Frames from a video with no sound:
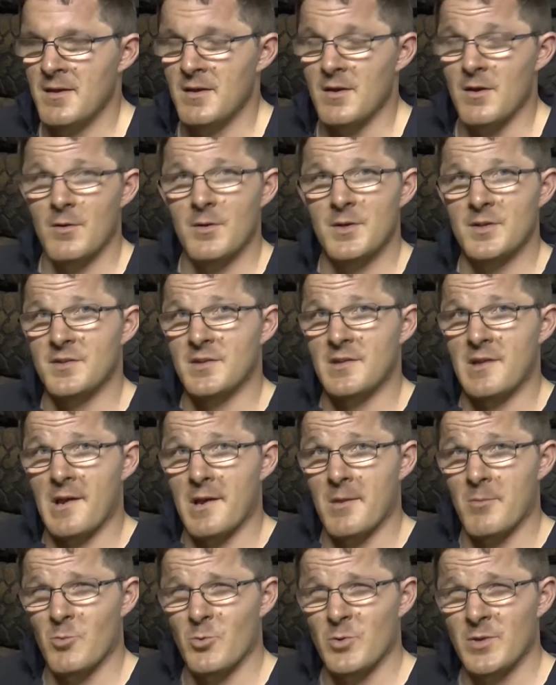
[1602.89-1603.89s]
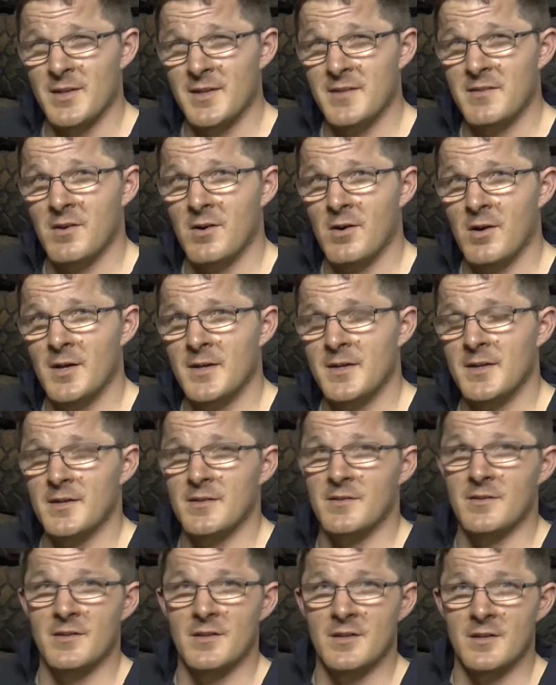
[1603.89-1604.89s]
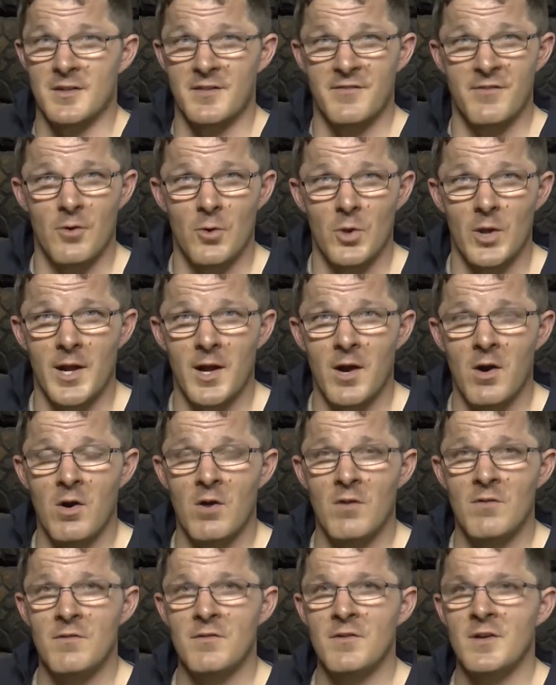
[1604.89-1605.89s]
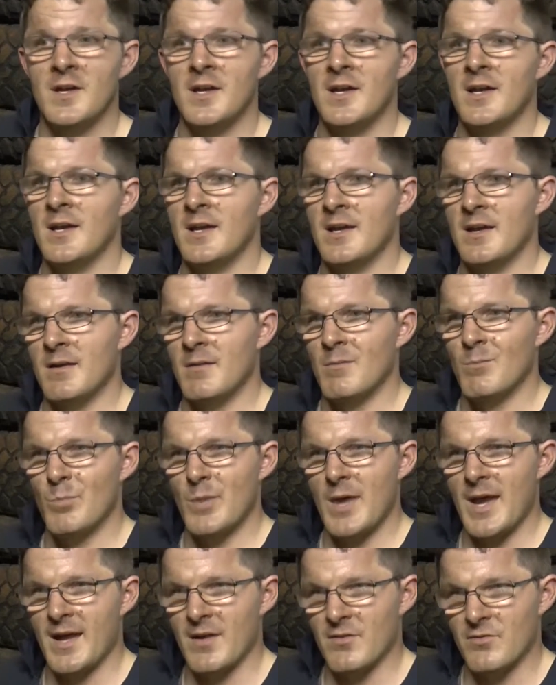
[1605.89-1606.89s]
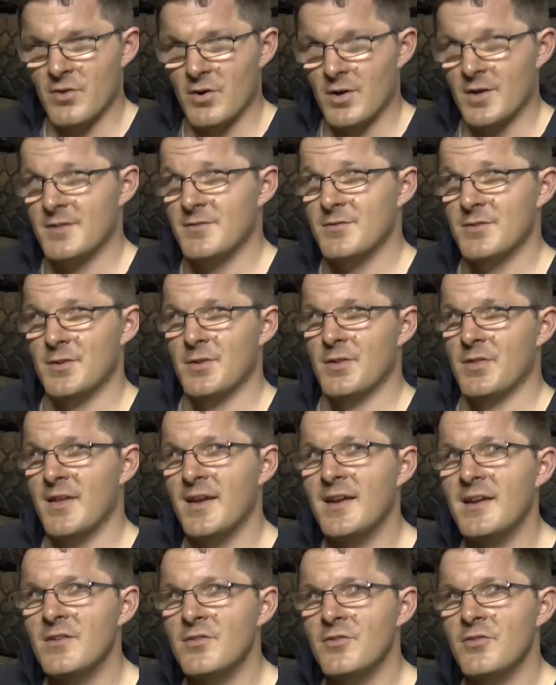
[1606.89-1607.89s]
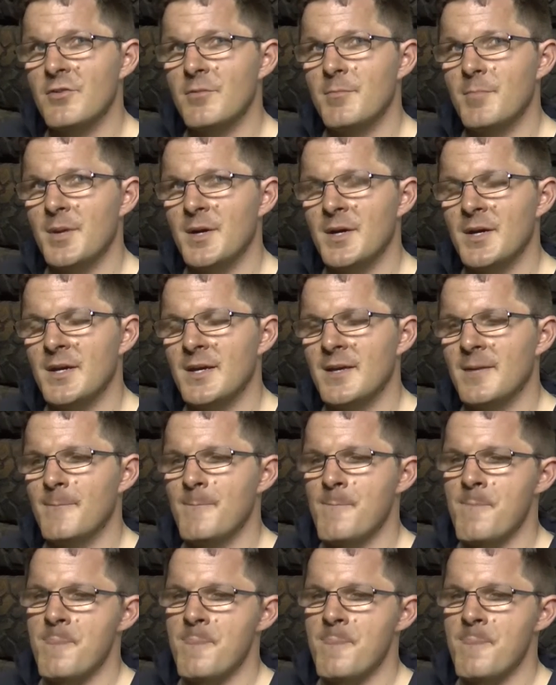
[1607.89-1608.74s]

You know, is it done up really tight? Is it nearly falling off? How tight do you think it should be?